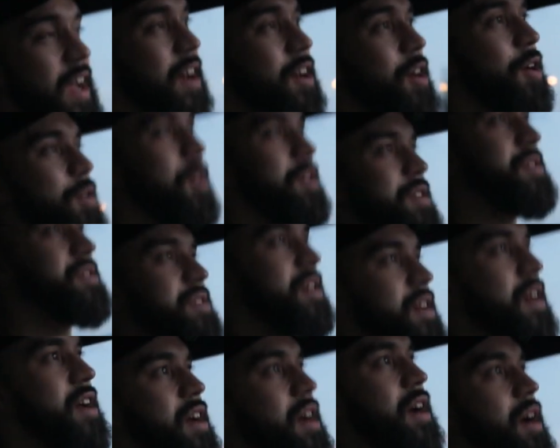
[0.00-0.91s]
I noticed
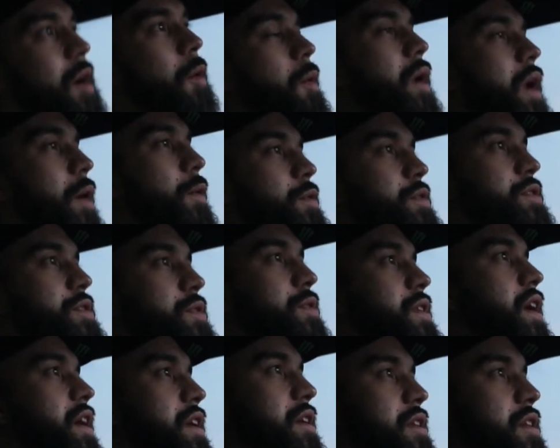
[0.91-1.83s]
when I was
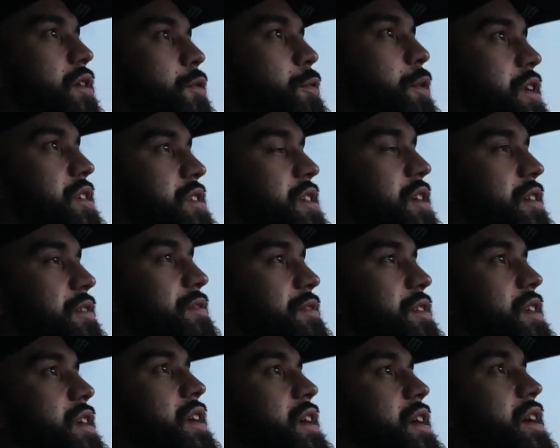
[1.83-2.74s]
doing that quick shift,
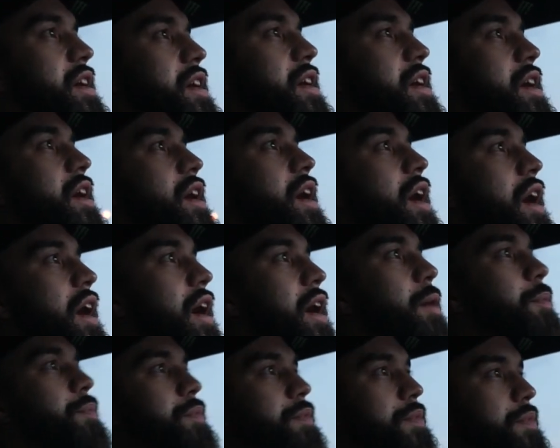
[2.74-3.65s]

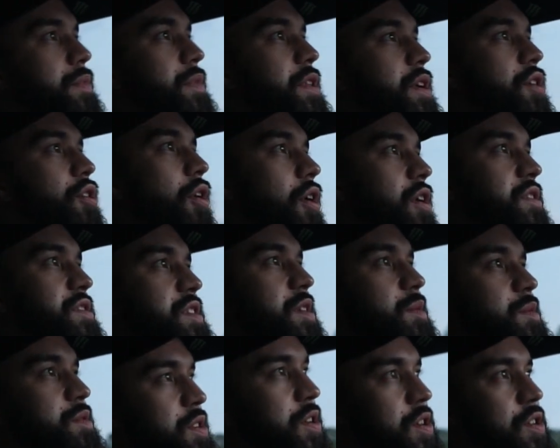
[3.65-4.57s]
the car
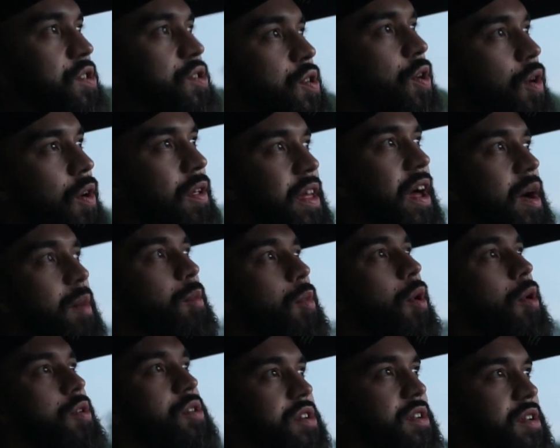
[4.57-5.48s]
seems to control that
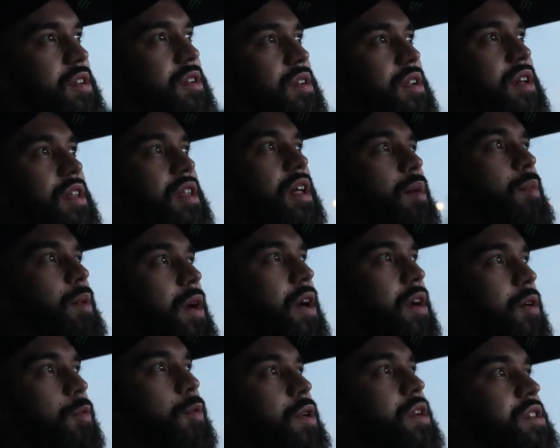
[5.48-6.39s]
motion a lot
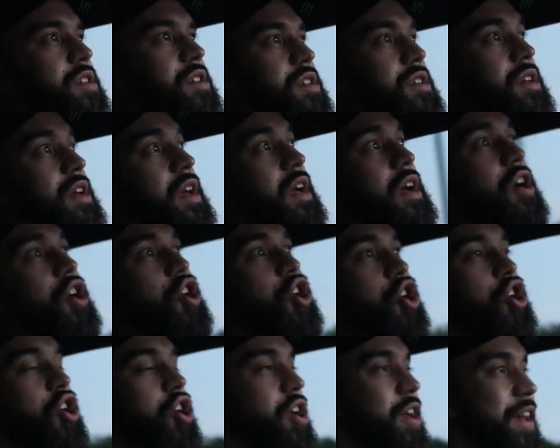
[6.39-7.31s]
better, which
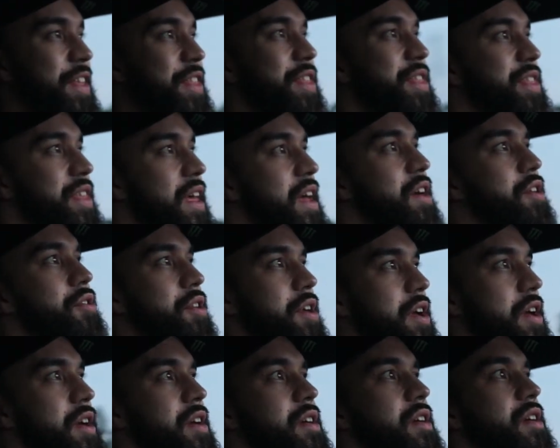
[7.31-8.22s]
in
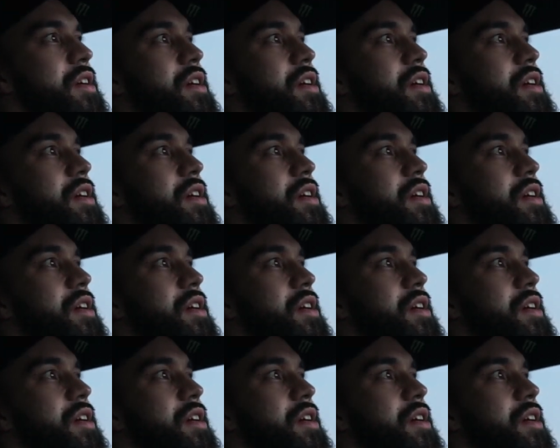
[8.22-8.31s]
theory